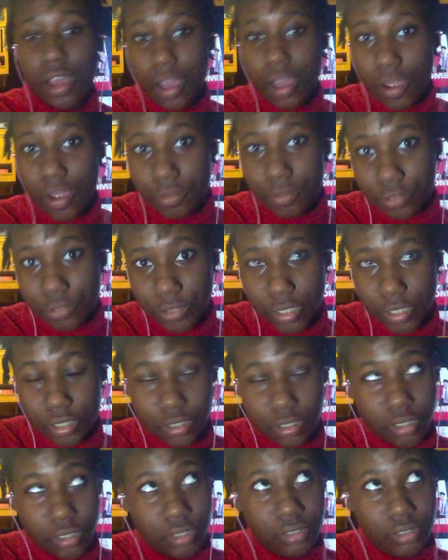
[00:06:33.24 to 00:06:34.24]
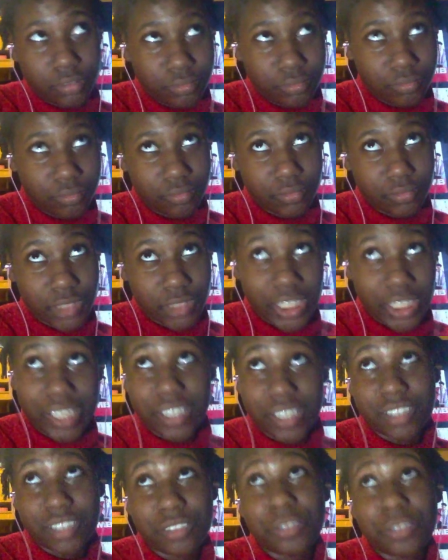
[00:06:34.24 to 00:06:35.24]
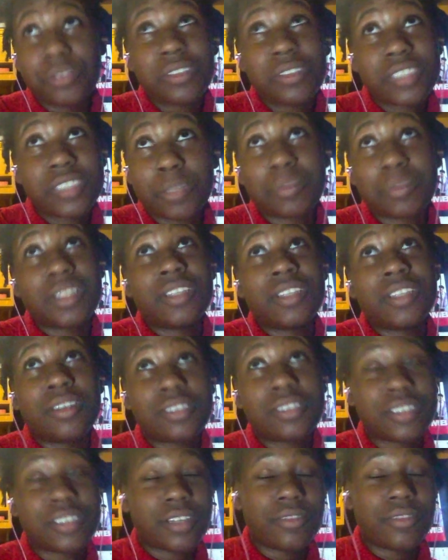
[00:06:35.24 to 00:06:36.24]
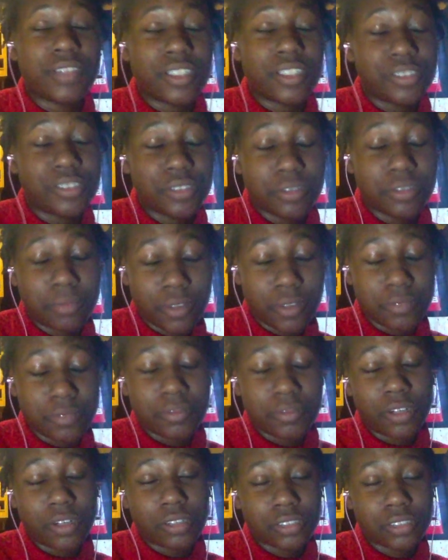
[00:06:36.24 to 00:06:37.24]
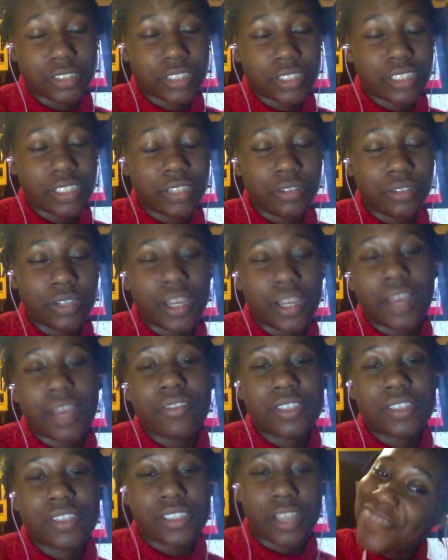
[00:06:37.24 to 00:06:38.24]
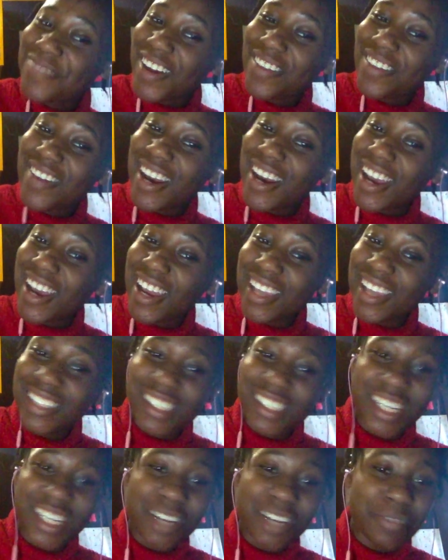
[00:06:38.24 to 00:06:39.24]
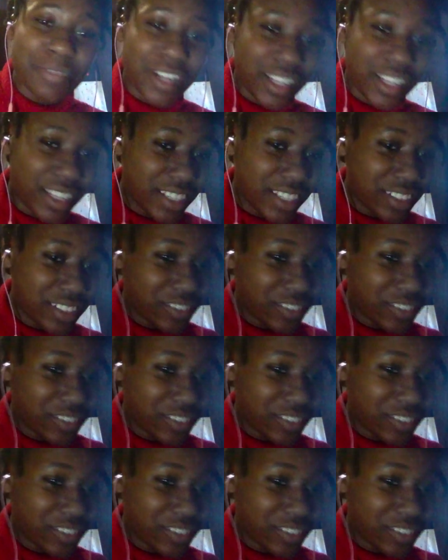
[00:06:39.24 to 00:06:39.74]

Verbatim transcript: i'm trying to take do something else other than two puff balls because i do that every time bye bye check out my liz